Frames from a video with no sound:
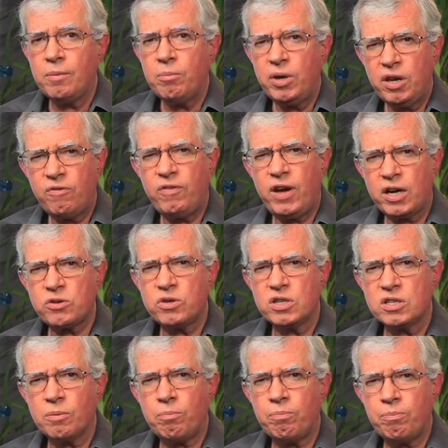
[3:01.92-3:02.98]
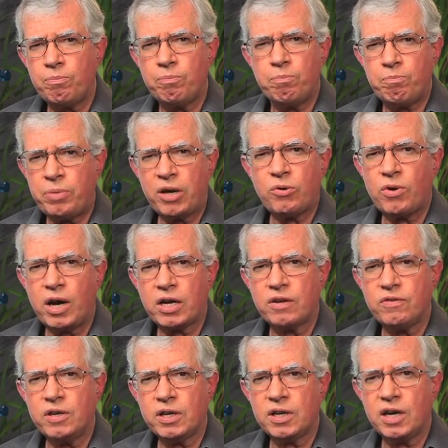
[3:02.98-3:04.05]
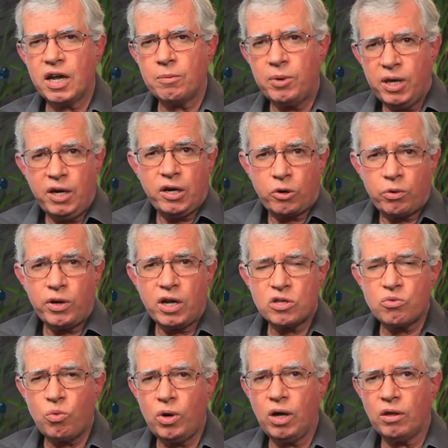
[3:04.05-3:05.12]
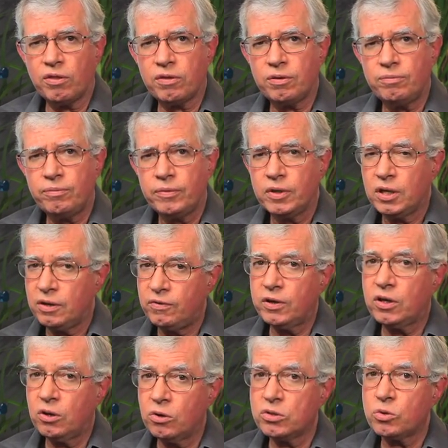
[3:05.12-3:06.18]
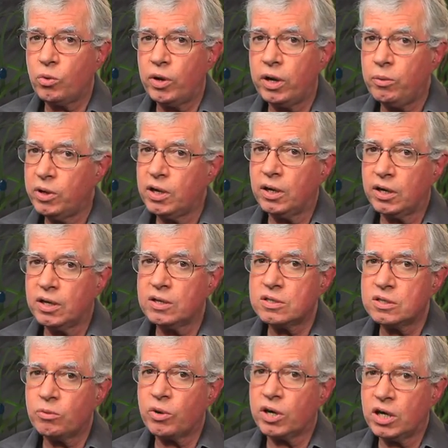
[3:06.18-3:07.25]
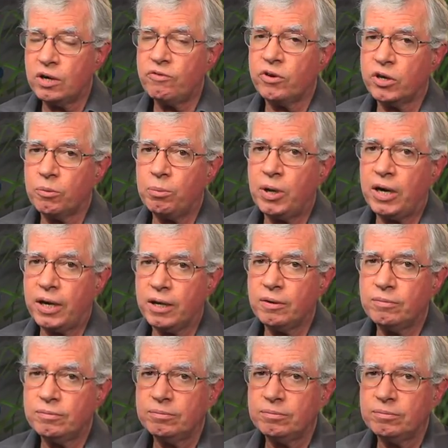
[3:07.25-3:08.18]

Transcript: Manufacturing is the bedrock of the economy, and it creates wealth. If it goes away, we can kiss the recovery goodbye.